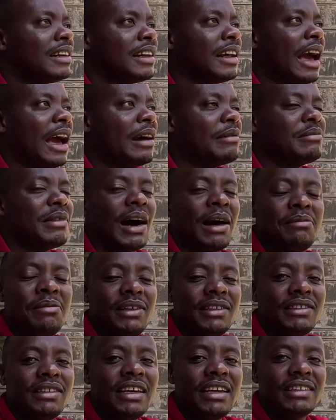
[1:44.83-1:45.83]
Damn, I
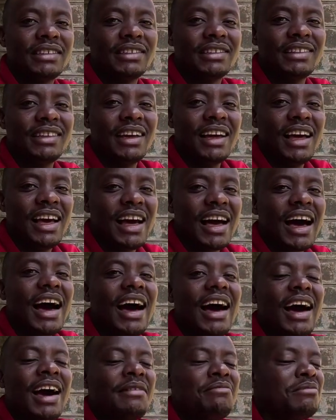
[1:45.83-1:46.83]
miss this.
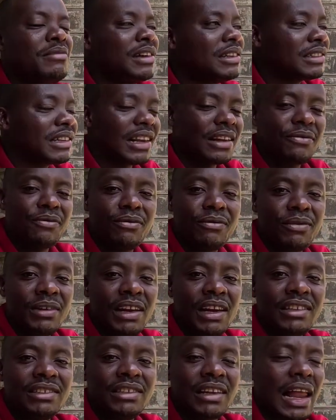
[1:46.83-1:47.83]
I miss
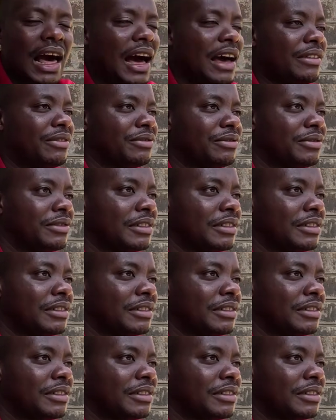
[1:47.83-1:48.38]
village life.